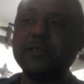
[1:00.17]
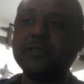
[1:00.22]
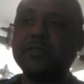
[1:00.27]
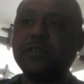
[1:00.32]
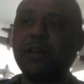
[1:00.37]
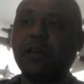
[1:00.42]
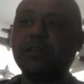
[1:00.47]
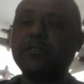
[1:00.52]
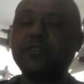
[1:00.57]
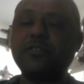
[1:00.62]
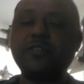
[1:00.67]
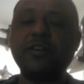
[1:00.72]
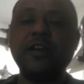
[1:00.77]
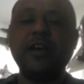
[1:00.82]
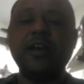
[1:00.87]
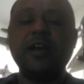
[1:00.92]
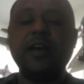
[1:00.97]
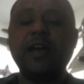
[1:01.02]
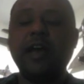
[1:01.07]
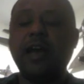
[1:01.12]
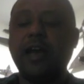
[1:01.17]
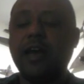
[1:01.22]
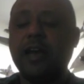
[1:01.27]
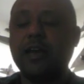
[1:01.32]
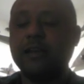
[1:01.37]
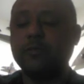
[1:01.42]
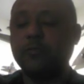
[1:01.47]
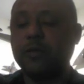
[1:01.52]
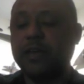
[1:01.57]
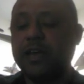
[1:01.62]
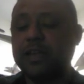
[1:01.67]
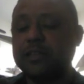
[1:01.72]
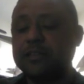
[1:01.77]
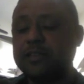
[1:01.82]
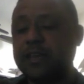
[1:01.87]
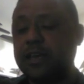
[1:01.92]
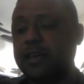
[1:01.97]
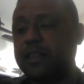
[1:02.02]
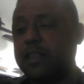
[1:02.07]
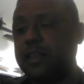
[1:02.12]
in touch. And we can
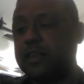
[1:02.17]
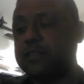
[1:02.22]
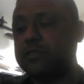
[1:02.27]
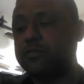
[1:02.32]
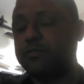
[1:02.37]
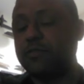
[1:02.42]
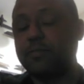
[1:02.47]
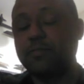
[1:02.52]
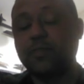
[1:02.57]
take things from